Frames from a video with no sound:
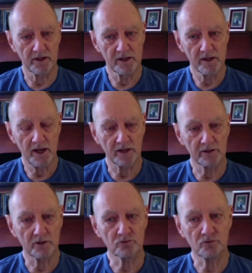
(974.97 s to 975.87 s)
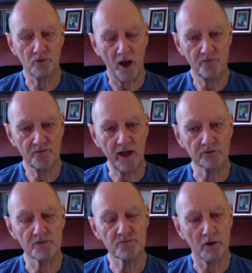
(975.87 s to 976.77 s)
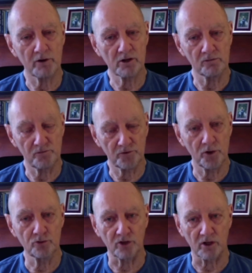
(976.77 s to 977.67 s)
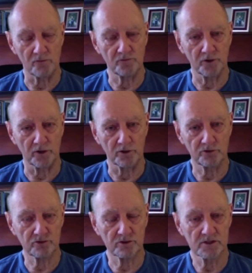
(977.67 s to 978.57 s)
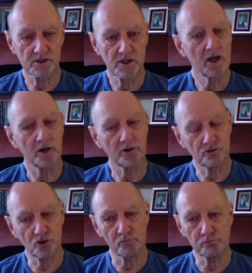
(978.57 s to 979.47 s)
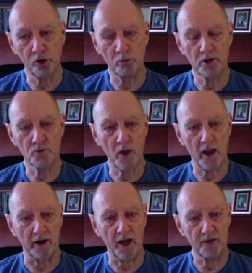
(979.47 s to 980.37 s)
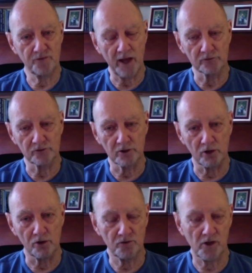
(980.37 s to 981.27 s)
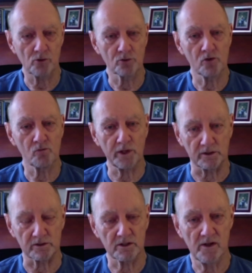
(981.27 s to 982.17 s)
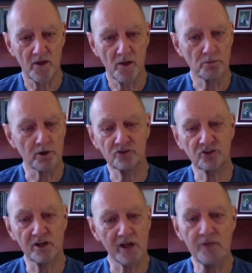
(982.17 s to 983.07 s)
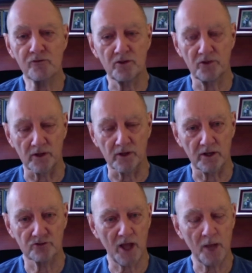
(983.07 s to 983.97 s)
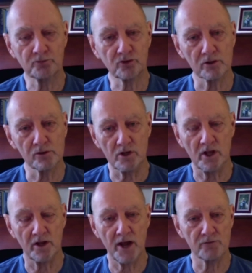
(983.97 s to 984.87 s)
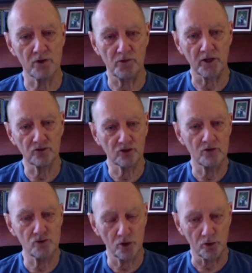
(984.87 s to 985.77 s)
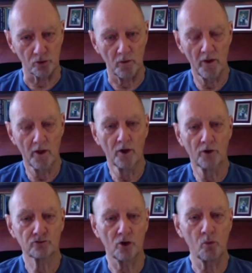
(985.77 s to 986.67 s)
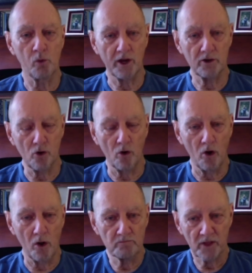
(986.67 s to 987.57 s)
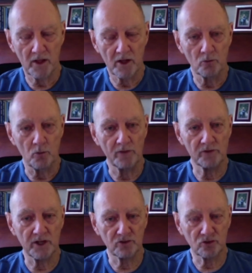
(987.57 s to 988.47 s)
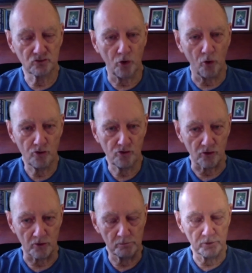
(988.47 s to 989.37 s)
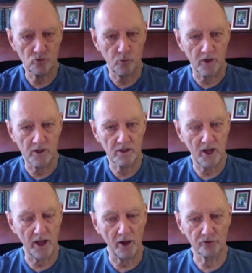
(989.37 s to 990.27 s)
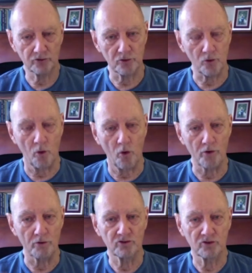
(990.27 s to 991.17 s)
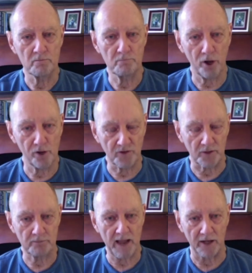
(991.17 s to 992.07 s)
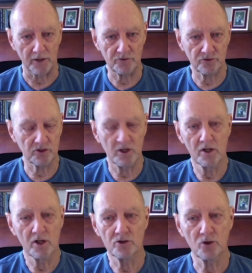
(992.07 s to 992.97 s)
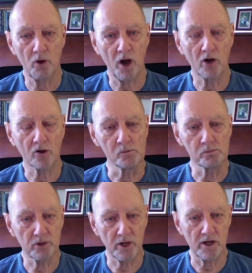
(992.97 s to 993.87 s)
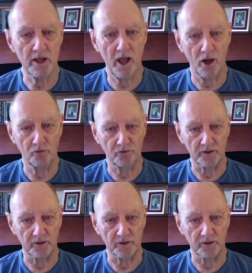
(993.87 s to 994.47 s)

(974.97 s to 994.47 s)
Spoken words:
And I found it very confusing at first. And as you probably read, I found it in a field of wheat. But it's in everything. It's absolutely in everything. It's in you. So when the torsion between chaos and order is in perfect balance, you are completely healthy.